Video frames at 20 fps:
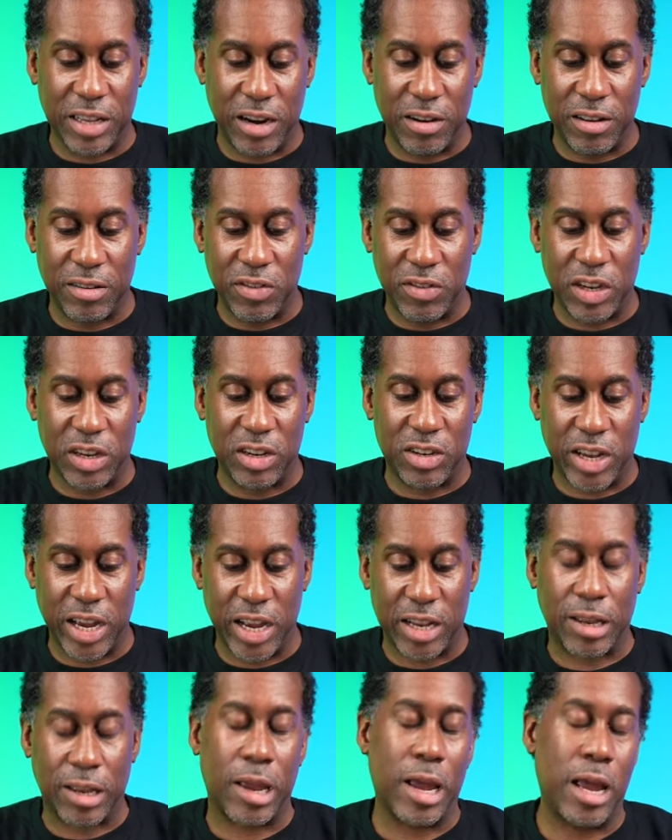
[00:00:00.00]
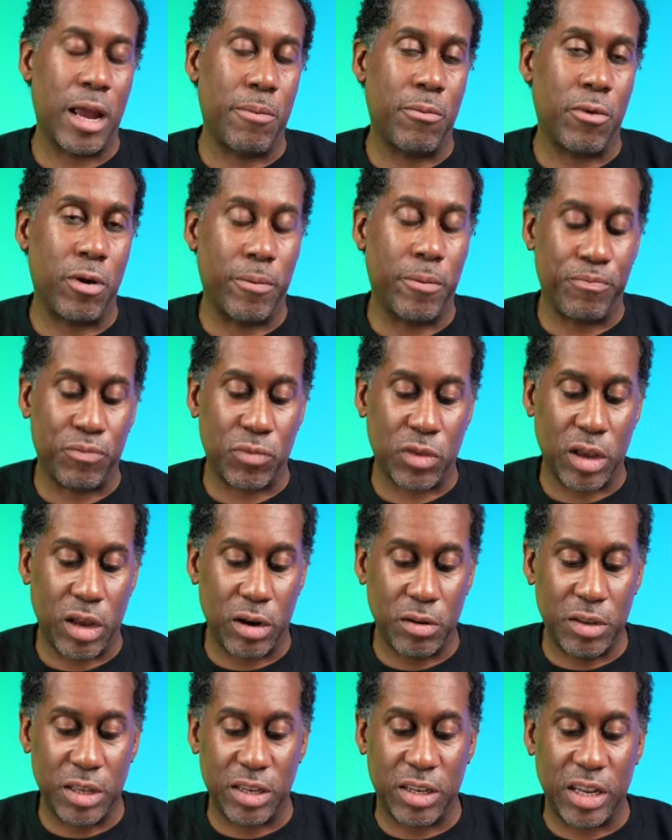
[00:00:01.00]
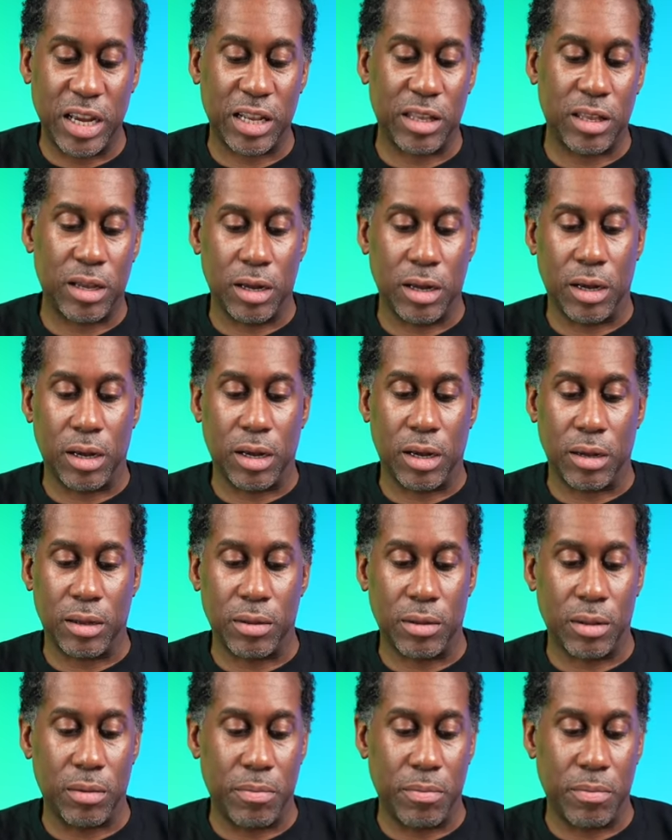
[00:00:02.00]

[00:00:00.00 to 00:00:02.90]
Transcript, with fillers: I don't even need to take the camera, I don't need to take the, uh, the